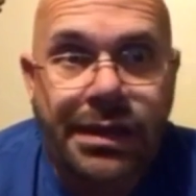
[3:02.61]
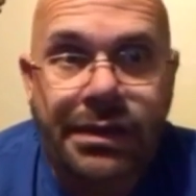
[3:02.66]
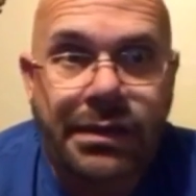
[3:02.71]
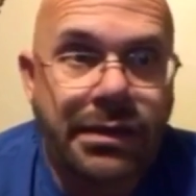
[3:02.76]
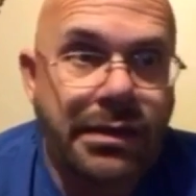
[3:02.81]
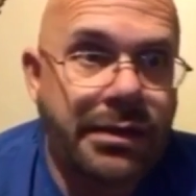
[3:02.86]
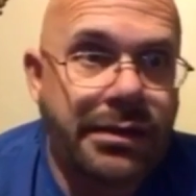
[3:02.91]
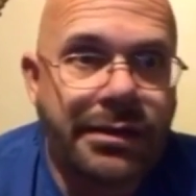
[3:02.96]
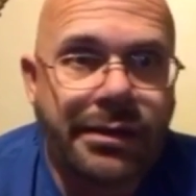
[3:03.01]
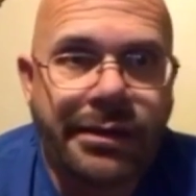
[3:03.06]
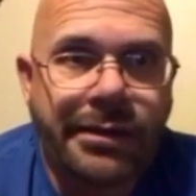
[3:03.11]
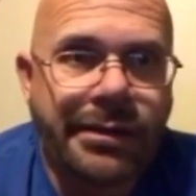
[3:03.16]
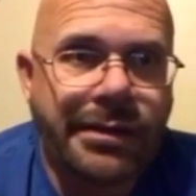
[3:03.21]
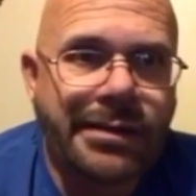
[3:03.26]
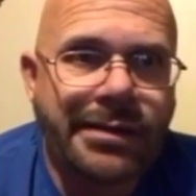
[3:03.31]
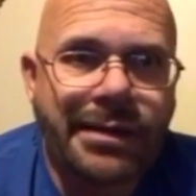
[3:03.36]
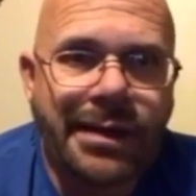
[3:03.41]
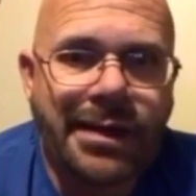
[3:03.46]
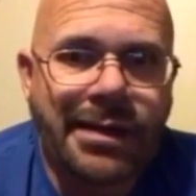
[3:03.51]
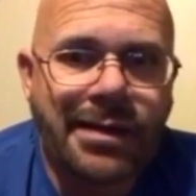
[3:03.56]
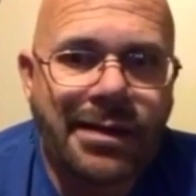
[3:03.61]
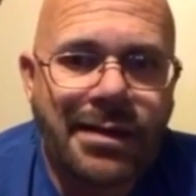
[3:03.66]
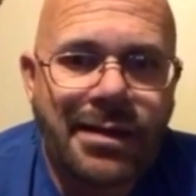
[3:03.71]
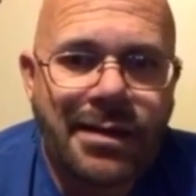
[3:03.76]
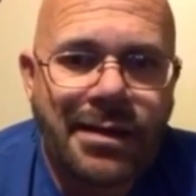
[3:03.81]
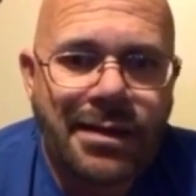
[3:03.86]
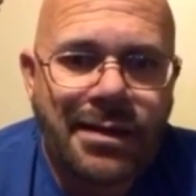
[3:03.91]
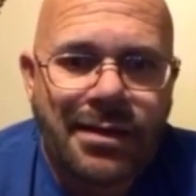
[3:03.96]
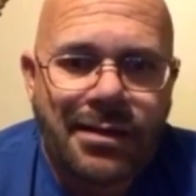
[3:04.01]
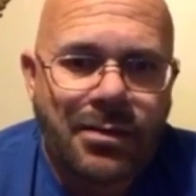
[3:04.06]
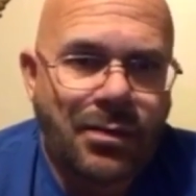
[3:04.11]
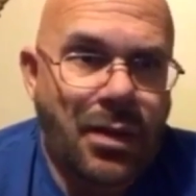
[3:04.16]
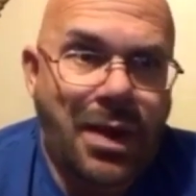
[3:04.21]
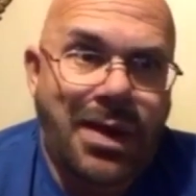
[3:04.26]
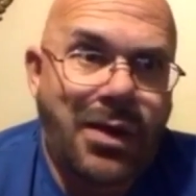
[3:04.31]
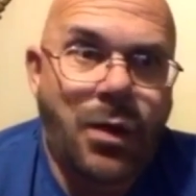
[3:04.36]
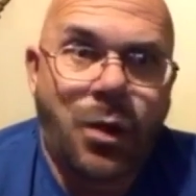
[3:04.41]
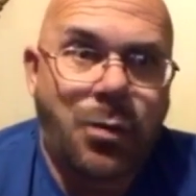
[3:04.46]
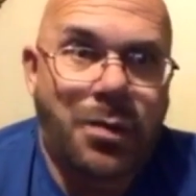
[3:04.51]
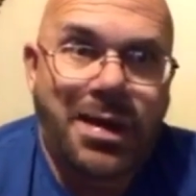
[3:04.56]
and it's like
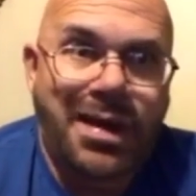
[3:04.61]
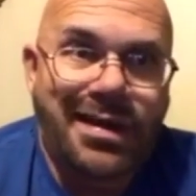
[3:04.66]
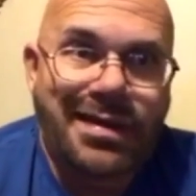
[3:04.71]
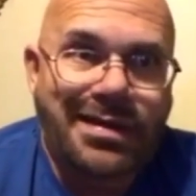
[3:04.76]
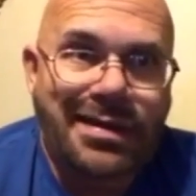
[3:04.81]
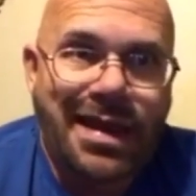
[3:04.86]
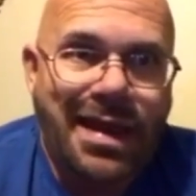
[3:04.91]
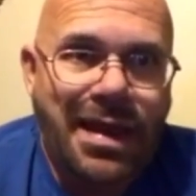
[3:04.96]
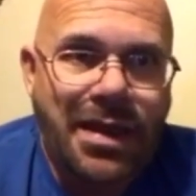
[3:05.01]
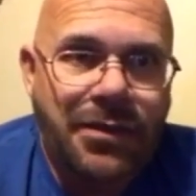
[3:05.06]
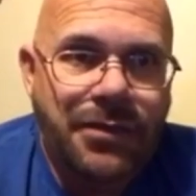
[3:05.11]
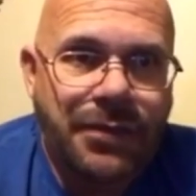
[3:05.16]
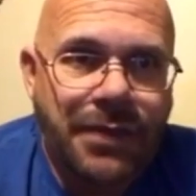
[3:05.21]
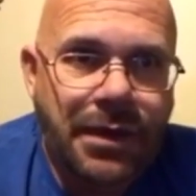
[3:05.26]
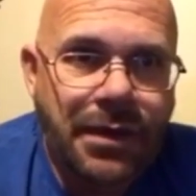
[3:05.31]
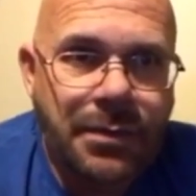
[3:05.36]
break open a safe.